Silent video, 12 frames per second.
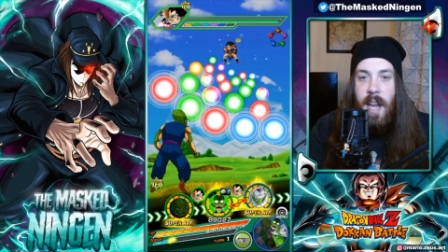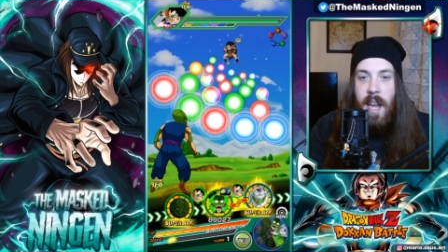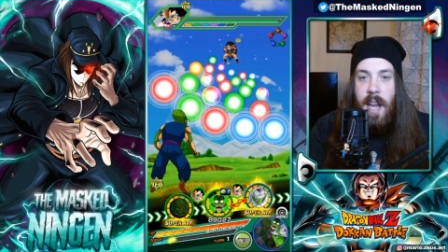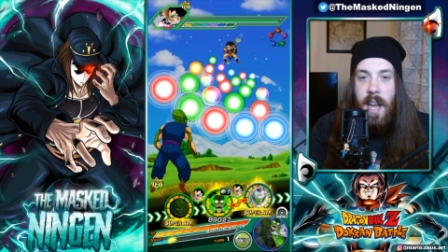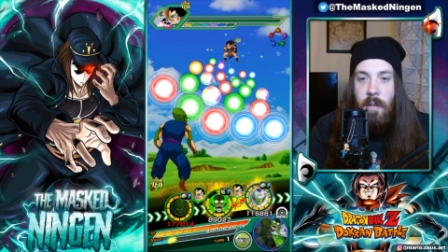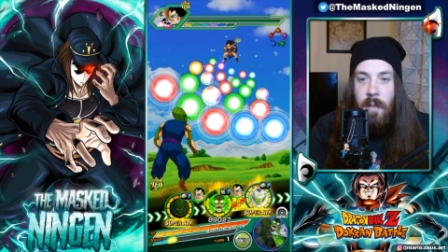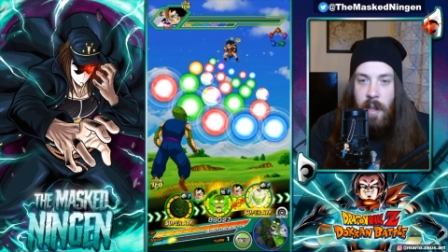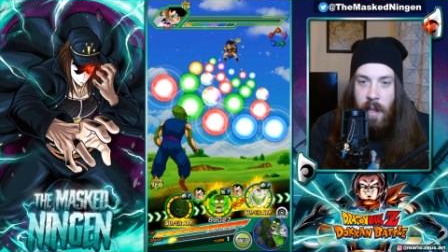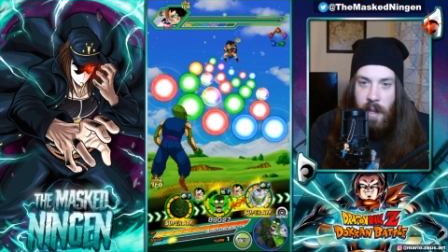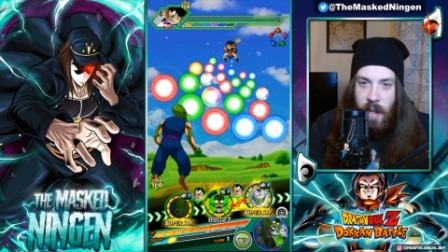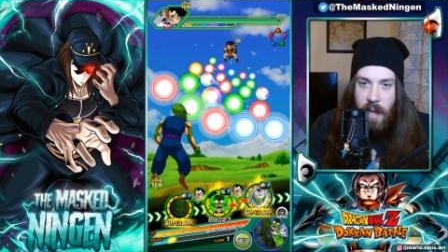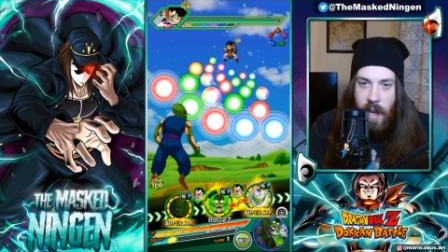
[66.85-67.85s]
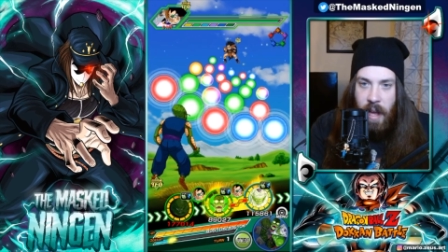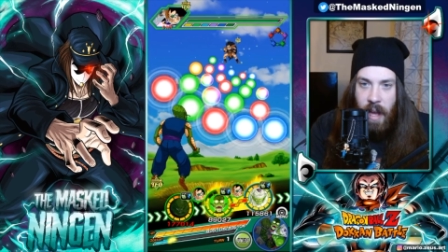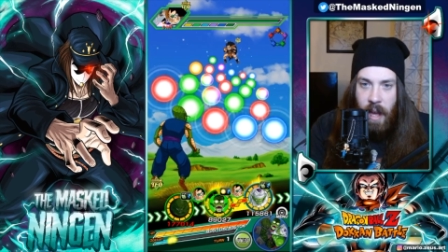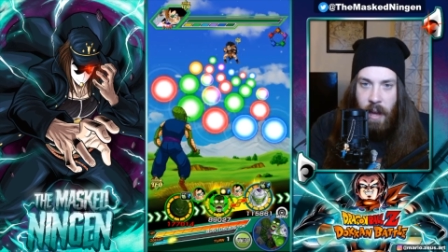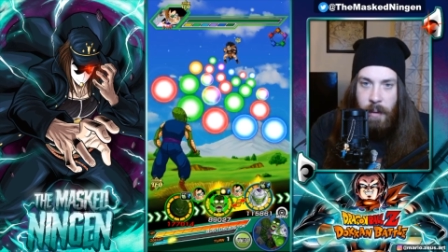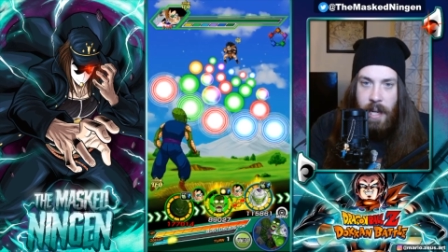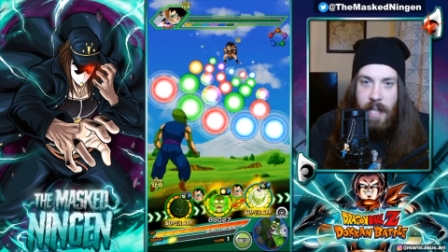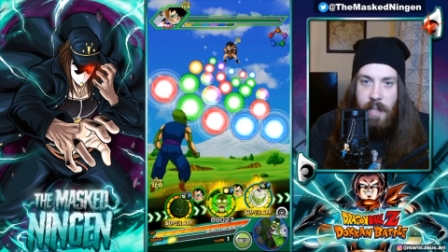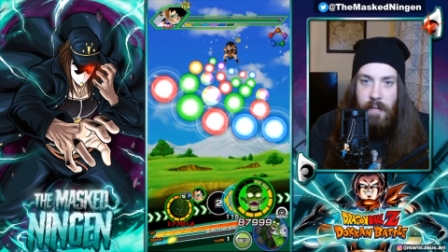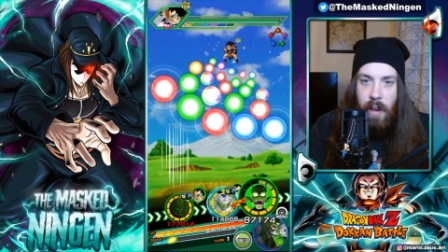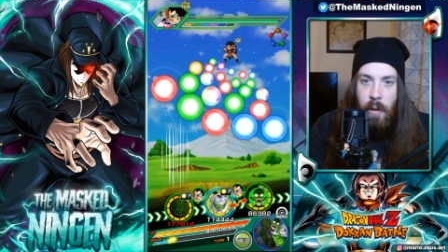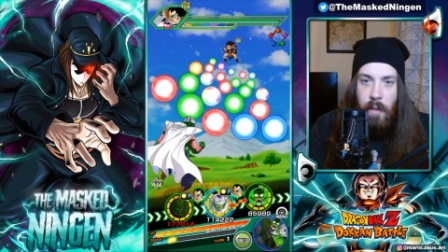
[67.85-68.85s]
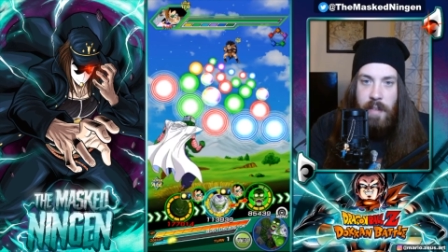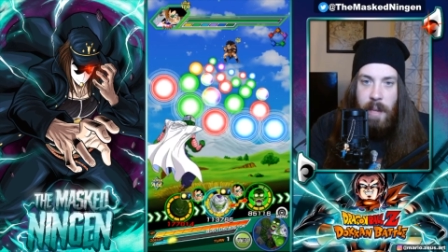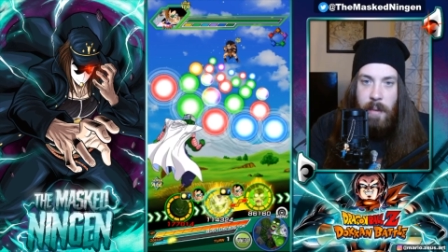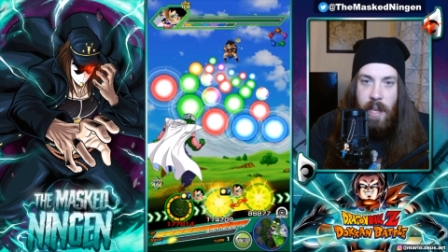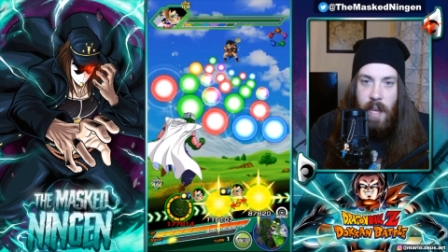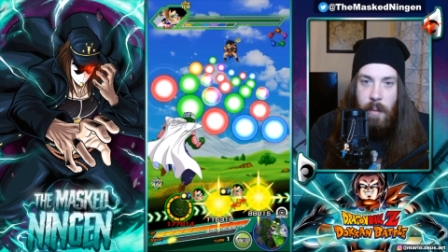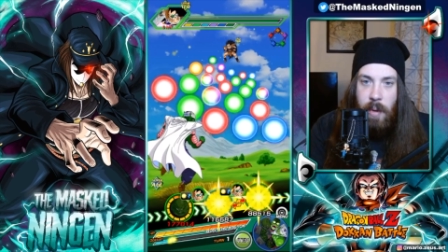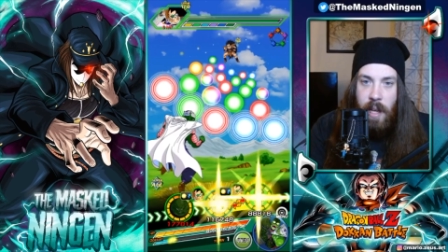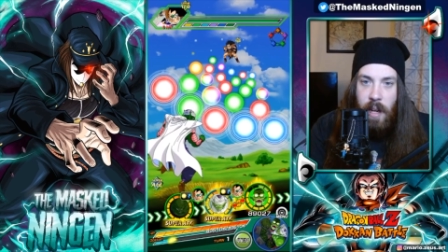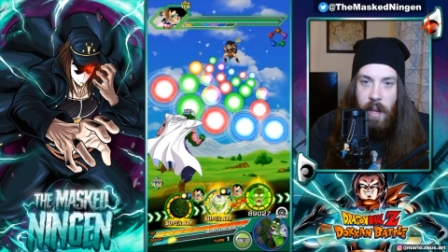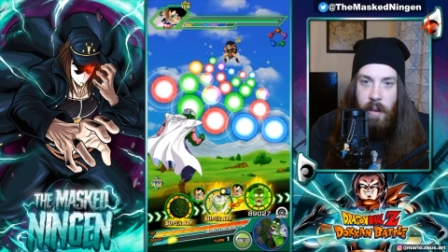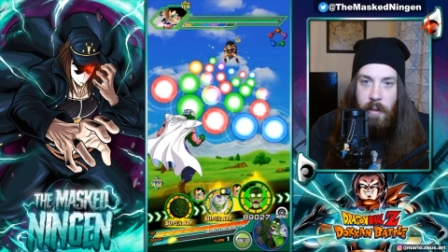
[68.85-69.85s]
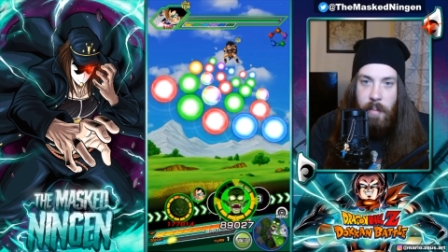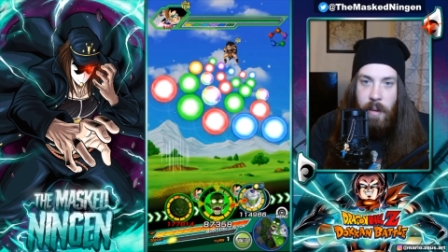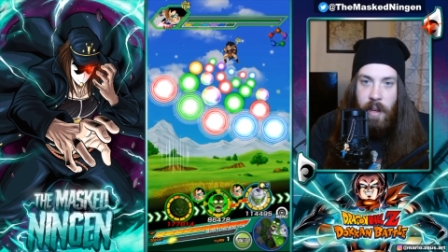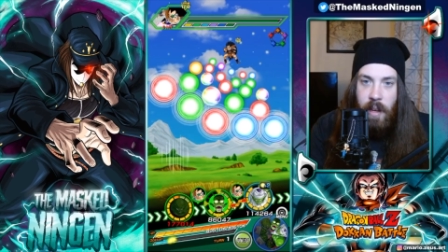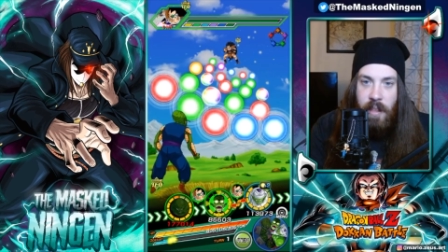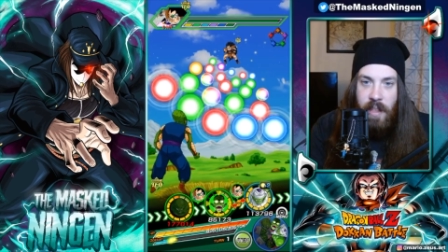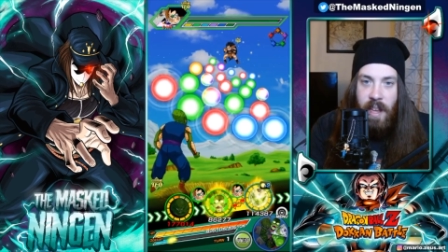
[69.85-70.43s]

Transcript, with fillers: Now, uh, we need to float off Demon King Piccolo, but